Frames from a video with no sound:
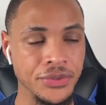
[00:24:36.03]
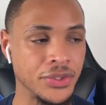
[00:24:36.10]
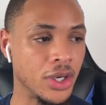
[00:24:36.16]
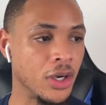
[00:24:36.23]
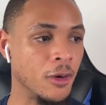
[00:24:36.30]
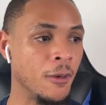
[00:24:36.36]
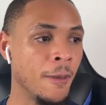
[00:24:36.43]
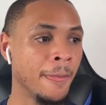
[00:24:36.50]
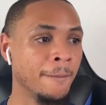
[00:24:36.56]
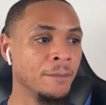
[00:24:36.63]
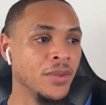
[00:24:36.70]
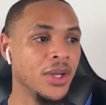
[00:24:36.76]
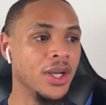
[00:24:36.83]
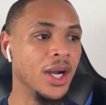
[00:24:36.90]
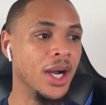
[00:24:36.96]
So
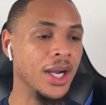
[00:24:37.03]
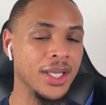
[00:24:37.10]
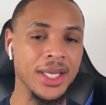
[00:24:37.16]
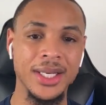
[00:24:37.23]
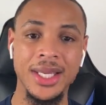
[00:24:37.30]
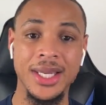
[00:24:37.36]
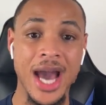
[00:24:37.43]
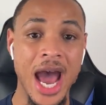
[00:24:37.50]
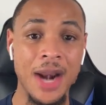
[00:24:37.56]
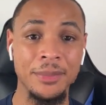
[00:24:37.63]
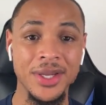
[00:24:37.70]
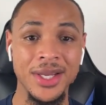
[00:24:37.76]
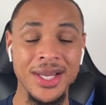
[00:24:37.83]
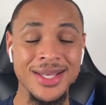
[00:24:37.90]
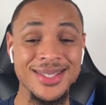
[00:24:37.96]
again, the
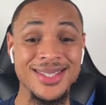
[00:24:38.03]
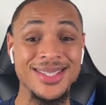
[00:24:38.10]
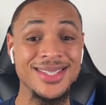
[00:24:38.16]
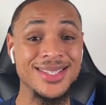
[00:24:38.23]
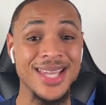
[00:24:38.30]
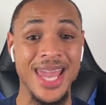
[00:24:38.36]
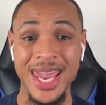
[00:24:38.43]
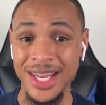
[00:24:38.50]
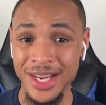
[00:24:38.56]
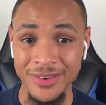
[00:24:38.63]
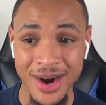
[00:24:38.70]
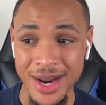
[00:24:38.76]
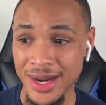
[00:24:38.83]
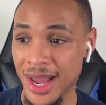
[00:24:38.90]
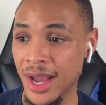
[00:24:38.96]
economy is tanking
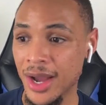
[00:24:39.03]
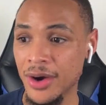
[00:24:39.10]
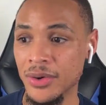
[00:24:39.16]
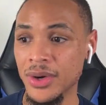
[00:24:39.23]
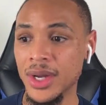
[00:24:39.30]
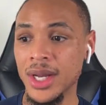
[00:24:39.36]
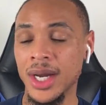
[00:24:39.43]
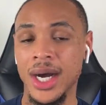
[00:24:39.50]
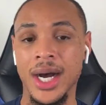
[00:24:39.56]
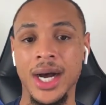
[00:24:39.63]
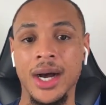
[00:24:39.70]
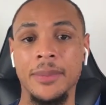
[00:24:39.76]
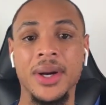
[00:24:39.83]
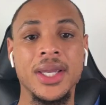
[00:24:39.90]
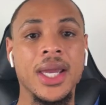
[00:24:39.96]
right now.
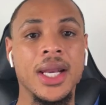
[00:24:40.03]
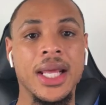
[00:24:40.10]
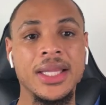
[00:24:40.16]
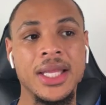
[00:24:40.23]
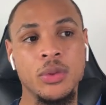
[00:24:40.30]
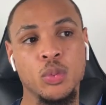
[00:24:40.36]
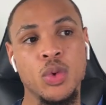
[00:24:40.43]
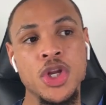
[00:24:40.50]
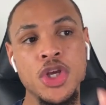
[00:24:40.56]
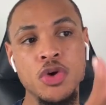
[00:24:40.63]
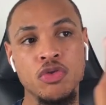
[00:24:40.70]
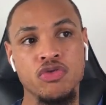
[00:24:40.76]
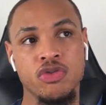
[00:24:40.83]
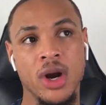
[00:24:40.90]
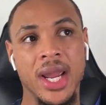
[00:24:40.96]
Again, and then when
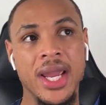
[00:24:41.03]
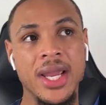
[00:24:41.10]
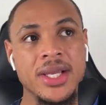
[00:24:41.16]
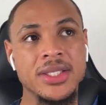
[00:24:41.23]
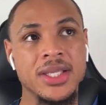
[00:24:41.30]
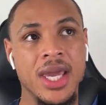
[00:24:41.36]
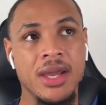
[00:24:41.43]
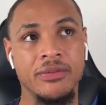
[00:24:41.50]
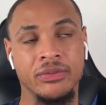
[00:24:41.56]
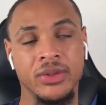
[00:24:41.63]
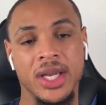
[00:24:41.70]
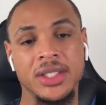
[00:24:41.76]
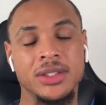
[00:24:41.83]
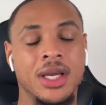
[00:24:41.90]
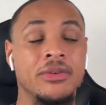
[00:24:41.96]
you raise
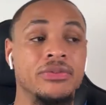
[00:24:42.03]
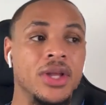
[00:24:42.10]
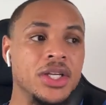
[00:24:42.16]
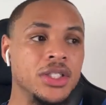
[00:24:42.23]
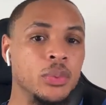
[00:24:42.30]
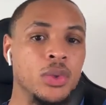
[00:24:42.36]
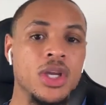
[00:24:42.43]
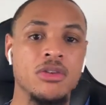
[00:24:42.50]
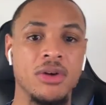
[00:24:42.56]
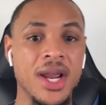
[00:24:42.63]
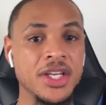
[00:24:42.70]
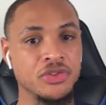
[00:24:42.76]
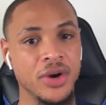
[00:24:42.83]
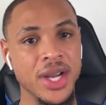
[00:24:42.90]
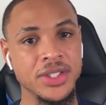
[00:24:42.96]
inflation, when you
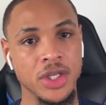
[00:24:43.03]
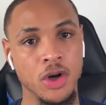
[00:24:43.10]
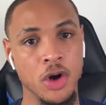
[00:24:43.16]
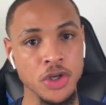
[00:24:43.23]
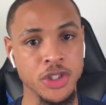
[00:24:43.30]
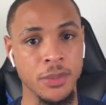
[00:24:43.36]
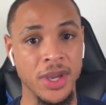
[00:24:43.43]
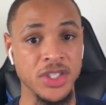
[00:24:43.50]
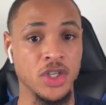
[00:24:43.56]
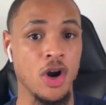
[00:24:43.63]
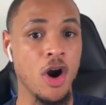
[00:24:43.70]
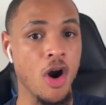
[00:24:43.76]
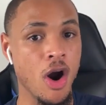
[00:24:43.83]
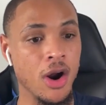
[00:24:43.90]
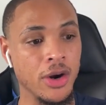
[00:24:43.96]
raise rates, it also makes
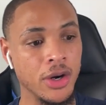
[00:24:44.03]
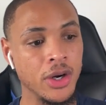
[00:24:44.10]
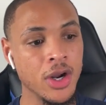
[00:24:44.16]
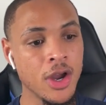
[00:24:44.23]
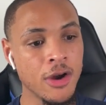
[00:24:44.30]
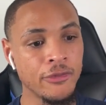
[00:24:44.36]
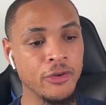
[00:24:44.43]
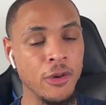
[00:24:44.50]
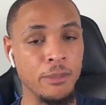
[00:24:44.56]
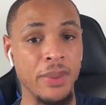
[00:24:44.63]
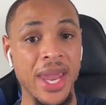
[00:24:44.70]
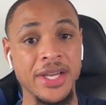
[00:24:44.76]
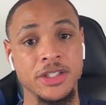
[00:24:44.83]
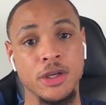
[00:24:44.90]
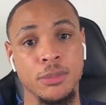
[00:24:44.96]
it harder for
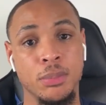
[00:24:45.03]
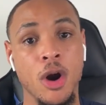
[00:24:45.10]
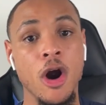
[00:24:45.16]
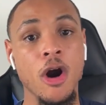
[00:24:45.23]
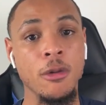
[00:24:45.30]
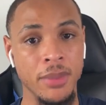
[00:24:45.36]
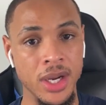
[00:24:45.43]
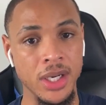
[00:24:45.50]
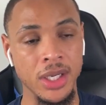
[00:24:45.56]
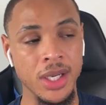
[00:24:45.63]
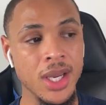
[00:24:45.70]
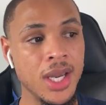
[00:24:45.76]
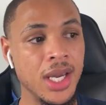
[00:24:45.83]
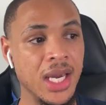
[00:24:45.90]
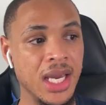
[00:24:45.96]
banks to borrow
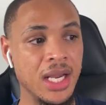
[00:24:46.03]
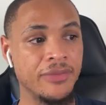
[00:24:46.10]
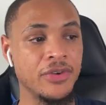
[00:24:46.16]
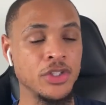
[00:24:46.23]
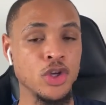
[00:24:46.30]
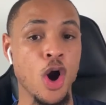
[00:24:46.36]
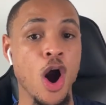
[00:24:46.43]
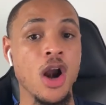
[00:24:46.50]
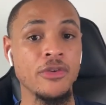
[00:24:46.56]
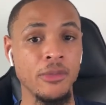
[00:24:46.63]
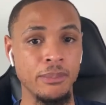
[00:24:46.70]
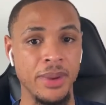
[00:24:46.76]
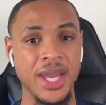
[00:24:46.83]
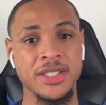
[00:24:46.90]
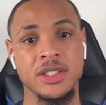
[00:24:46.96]
money. And if it's harder
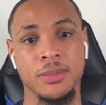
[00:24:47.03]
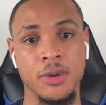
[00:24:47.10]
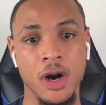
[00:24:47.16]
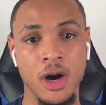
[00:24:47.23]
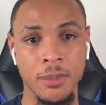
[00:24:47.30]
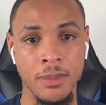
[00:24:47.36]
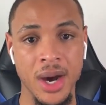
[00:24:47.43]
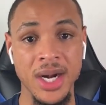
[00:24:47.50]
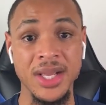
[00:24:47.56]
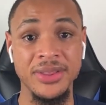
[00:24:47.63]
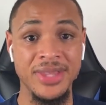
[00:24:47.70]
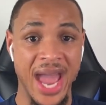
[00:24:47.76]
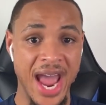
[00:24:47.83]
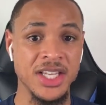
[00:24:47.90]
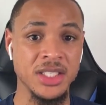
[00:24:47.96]
for banks to borrow money,
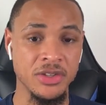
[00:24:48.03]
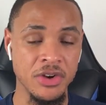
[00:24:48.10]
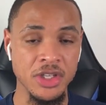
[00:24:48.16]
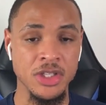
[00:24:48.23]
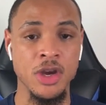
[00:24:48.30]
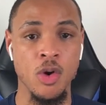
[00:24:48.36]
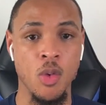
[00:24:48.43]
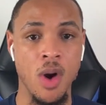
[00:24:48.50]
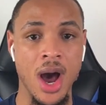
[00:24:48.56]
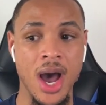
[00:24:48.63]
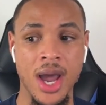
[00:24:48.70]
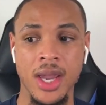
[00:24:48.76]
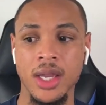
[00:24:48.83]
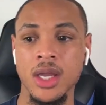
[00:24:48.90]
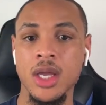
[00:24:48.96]
that's the reason
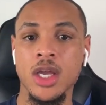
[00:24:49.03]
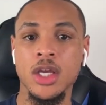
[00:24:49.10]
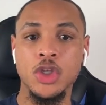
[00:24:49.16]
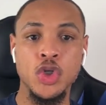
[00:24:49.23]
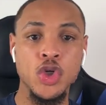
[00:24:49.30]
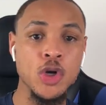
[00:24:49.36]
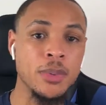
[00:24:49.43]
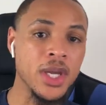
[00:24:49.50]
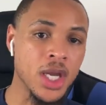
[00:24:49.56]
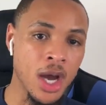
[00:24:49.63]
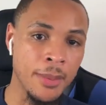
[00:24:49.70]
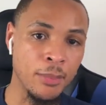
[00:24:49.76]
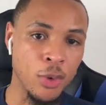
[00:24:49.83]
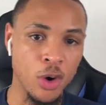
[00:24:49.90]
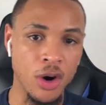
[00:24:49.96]
why you
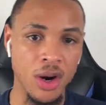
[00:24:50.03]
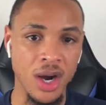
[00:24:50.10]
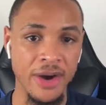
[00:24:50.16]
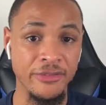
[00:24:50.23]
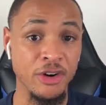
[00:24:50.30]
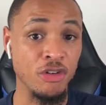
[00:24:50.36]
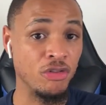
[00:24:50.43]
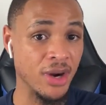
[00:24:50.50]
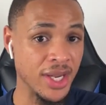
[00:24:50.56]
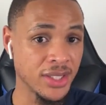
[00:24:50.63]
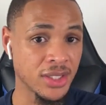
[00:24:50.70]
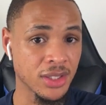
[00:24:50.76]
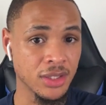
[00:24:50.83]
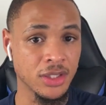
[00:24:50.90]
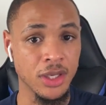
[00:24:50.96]
become more of a
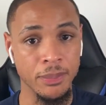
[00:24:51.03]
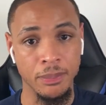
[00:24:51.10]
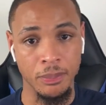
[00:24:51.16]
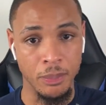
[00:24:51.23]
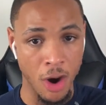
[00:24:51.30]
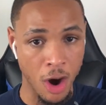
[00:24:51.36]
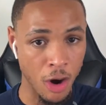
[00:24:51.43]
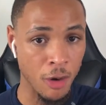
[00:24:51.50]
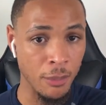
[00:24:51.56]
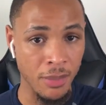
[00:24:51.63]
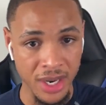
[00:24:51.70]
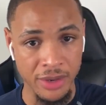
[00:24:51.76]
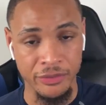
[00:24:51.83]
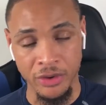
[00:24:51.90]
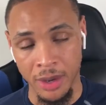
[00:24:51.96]
risk to borrow
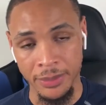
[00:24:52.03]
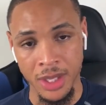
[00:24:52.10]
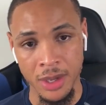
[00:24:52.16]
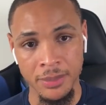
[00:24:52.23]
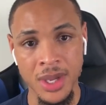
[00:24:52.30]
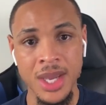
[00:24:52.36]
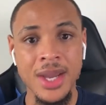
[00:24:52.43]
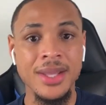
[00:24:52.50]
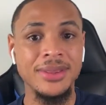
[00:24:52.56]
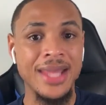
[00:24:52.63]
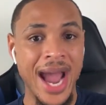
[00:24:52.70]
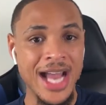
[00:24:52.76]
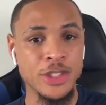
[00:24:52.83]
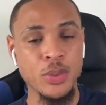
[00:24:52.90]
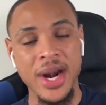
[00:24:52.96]
money from them.
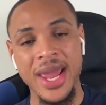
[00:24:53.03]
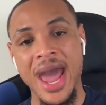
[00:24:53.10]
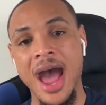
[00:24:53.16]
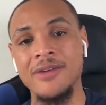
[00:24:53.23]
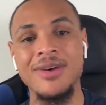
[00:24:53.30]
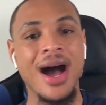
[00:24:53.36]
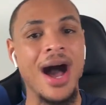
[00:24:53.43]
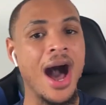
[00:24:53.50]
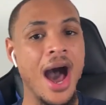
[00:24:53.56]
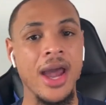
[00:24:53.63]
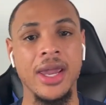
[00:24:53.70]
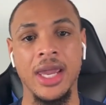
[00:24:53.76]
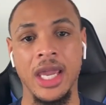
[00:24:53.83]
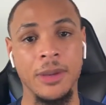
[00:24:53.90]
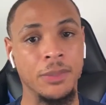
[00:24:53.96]
That's why they have a
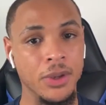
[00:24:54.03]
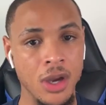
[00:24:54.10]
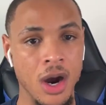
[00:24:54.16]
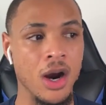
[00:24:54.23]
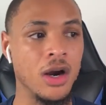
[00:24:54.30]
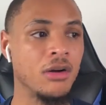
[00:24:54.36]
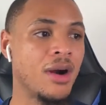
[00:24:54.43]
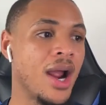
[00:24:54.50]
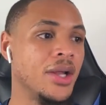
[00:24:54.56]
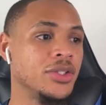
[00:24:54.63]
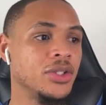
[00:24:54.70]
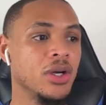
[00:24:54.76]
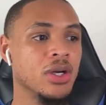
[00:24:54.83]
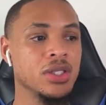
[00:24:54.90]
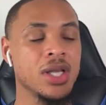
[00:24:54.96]
high APR,
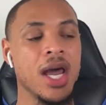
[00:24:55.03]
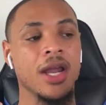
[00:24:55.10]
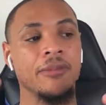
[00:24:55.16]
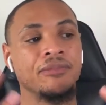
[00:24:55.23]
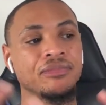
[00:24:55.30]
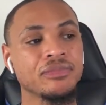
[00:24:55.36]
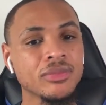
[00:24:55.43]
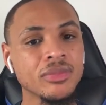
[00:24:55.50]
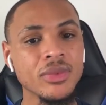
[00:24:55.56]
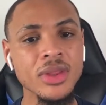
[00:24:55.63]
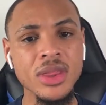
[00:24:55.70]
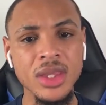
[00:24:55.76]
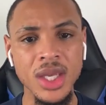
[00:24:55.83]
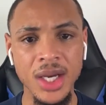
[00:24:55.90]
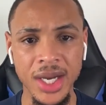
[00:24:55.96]
right? So it's like,
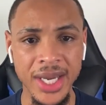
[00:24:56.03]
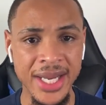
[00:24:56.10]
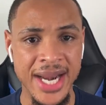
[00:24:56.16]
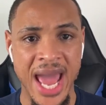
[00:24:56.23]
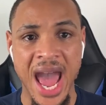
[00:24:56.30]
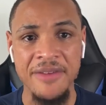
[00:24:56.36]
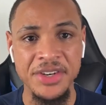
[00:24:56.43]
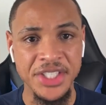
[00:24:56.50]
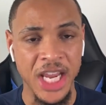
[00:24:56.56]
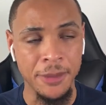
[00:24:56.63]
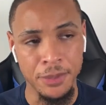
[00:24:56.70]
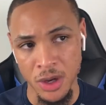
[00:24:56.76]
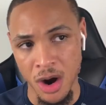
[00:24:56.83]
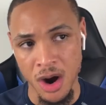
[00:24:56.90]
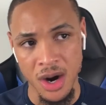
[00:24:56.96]
again, average
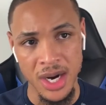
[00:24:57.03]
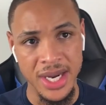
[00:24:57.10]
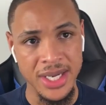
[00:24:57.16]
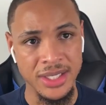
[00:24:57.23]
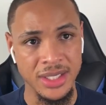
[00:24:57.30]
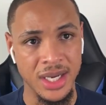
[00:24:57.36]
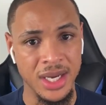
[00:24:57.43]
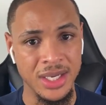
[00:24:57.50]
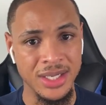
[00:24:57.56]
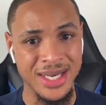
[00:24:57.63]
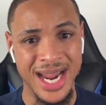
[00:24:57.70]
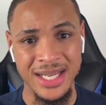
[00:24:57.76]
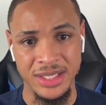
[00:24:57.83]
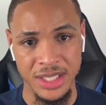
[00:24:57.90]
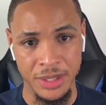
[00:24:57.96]
APR is
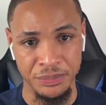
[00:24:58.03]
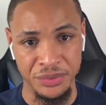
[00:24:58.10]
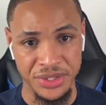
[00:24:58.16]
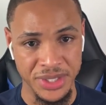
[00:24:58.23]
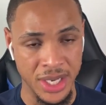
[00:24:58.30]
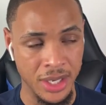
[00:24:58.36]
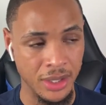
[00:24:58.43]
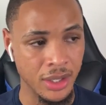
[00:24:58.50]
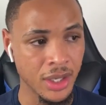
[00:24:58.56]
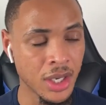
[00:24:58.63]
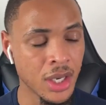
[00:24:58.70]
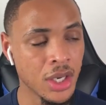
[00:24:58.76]
19%.